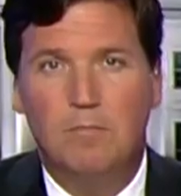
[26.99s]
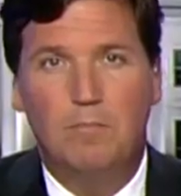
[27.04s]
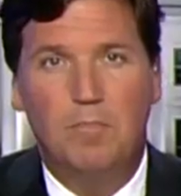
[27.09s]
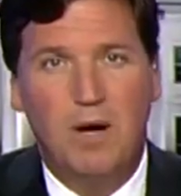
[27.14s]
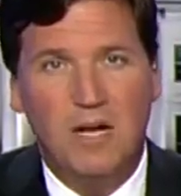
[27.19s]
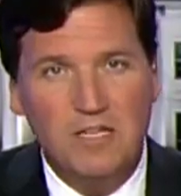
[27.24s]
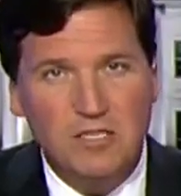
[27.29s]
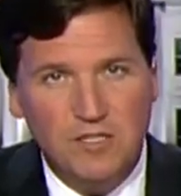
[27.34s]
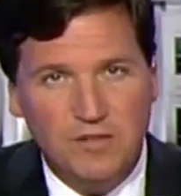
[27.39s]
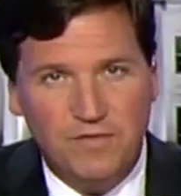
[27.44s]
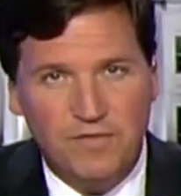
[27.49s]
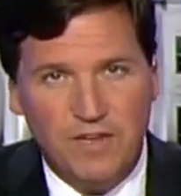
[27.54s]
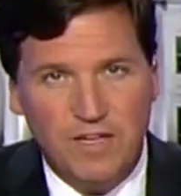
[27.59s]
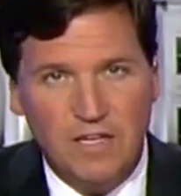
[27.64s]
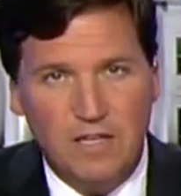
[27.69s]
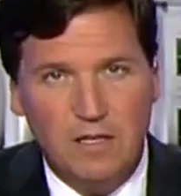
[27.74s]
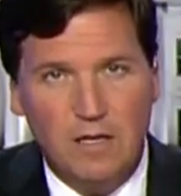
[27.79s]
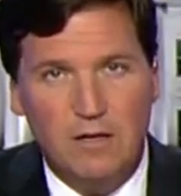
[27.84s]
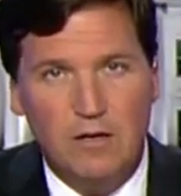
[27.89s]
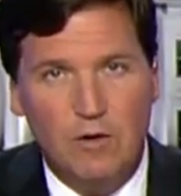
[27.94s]

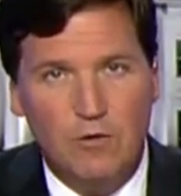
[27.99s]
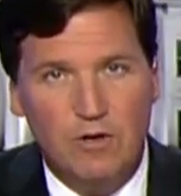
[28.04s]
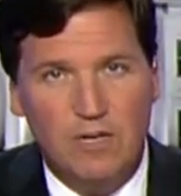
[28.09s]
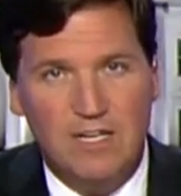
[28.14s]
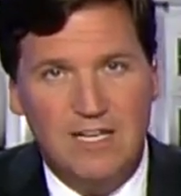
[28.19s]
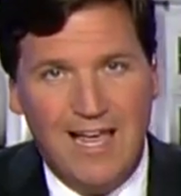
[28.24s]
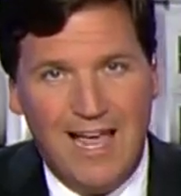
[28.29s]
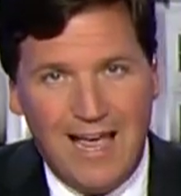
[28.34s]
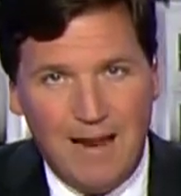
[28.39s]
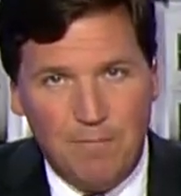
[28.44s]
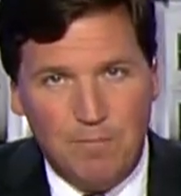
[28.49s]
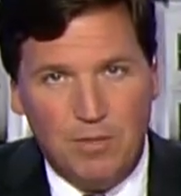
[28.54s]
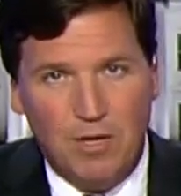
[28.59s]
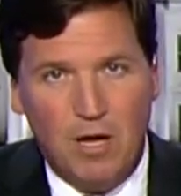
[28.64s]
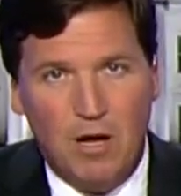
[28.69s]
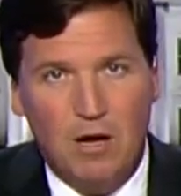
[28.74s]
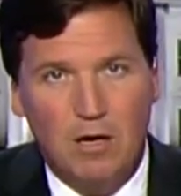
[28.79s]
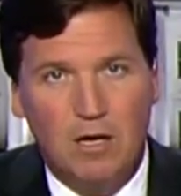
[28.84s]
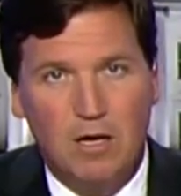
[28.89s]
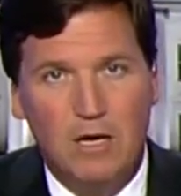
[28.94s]
BuzzFeed, a noted cat
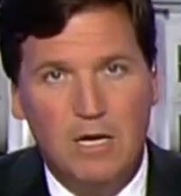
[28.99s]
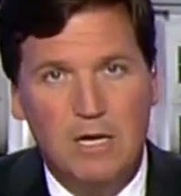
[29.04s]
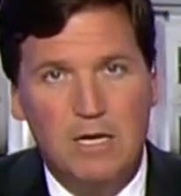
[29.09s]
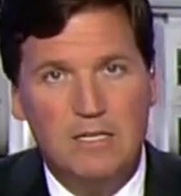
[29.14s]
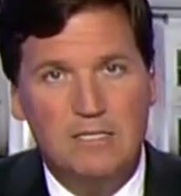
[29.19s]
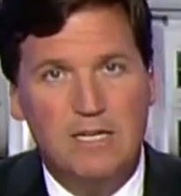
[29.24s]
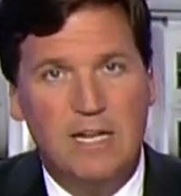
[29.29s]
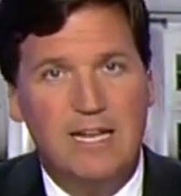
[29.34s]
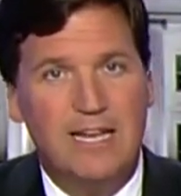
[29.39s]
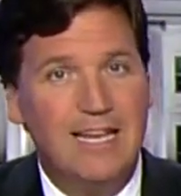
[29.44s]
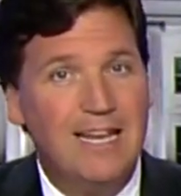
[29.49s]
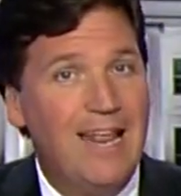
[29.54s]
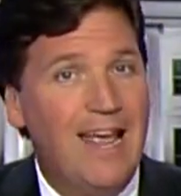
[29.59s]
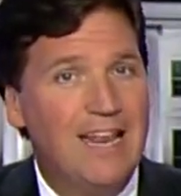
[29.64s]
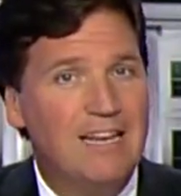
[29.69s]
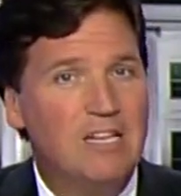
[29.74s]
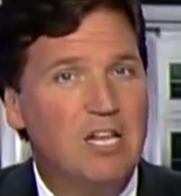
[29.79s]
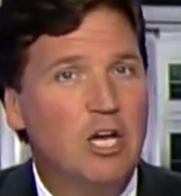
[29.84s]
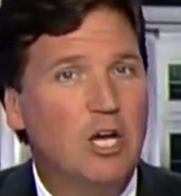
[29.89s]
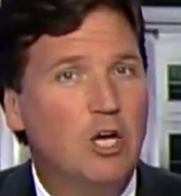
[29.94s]
blog, said it
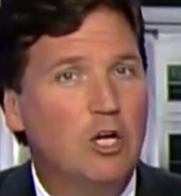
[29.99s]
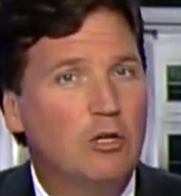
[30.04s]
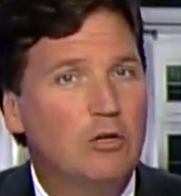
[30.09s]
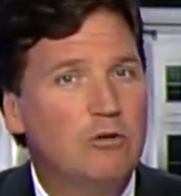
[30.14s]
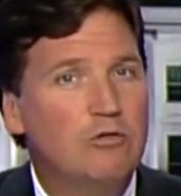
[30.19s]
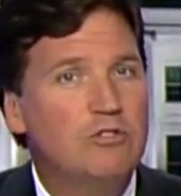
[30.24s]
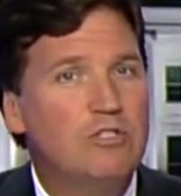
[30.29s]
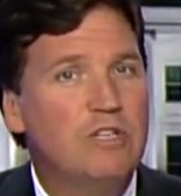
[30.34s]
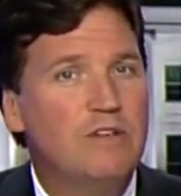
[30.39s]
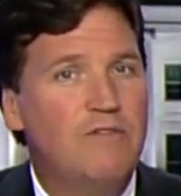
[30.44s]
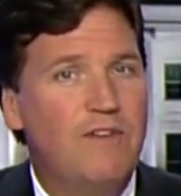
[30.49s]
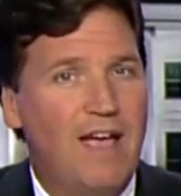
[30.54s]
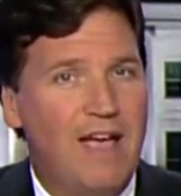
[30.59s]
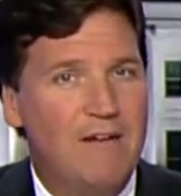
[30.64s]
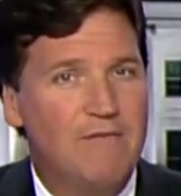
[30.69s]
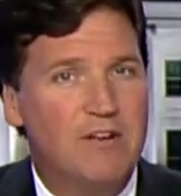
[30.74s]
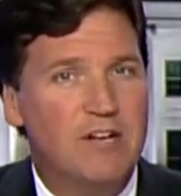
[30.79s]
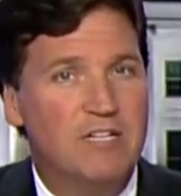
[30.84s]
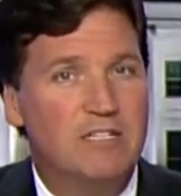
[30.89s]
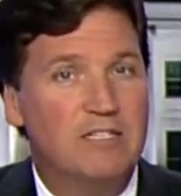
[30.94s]
had conclusive
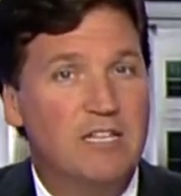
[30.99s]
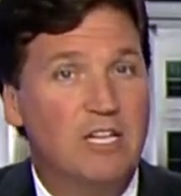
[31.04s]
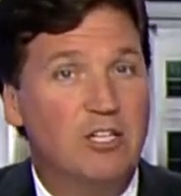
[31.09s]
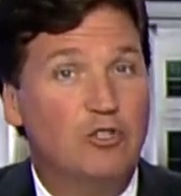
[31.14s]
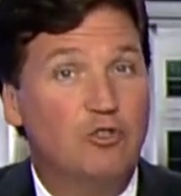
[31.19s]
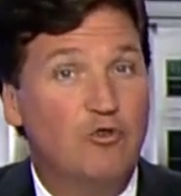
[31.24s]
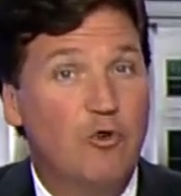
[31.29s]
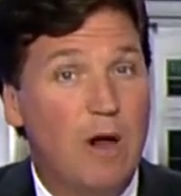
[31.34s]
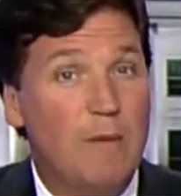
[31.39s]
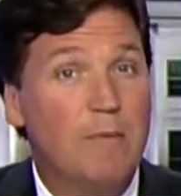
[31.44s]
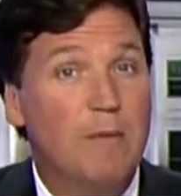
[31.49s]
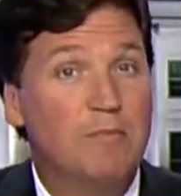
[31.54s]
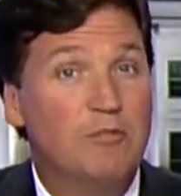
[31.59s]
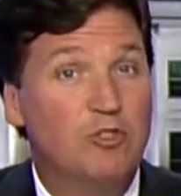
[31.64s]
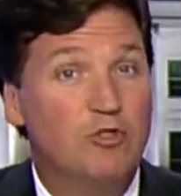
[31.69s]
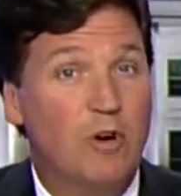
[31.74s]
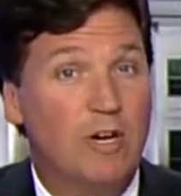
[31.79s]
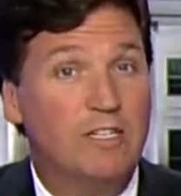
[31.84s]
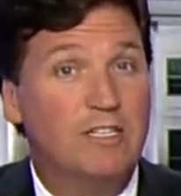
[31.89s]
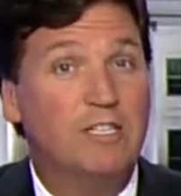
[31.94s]
evidence that Trump
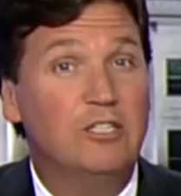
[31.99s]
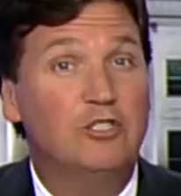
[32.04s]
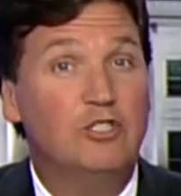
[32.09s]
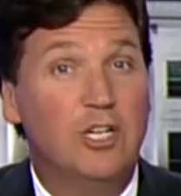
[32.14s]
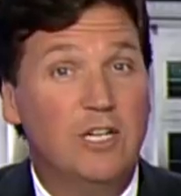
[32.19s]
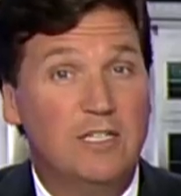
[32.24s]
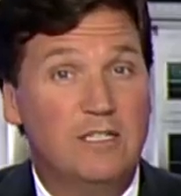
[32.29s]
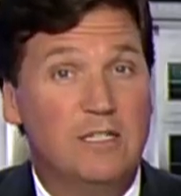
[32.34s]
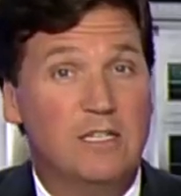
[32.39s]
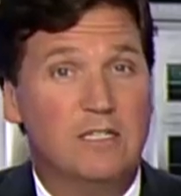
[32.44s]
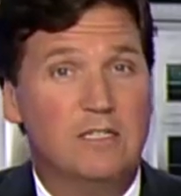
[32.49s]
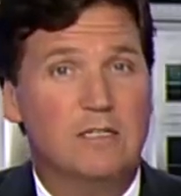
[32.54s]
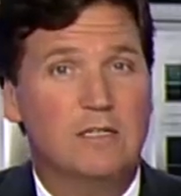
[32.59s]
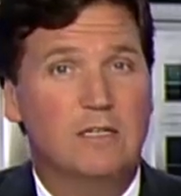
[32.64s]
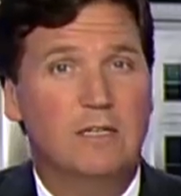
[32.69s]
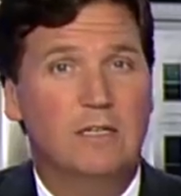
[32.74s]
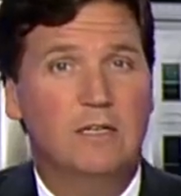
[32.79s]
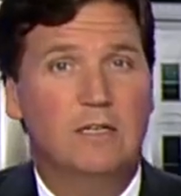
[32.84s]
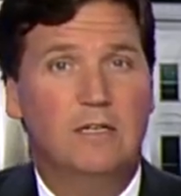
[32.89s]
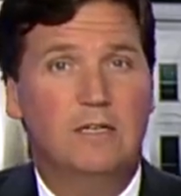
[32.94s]
obstructed justice.
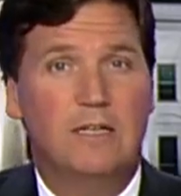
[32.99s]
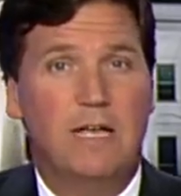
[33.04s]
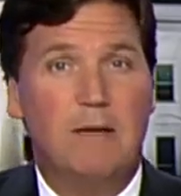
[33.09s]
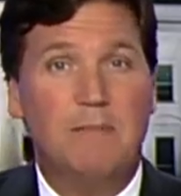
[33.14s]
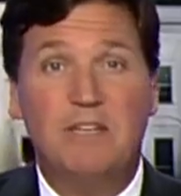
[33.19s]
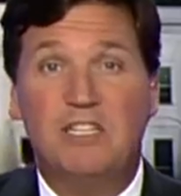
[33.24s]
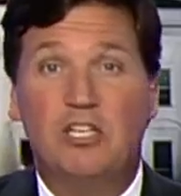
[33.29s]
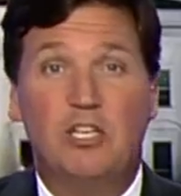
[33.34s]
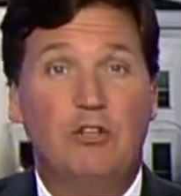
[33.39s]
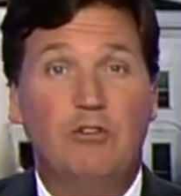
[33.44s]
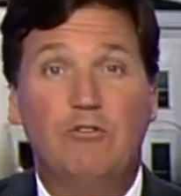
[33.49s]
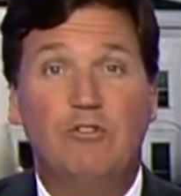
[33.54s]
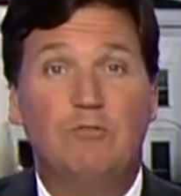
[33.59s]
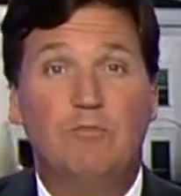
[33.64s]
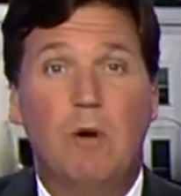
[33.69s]
ABC News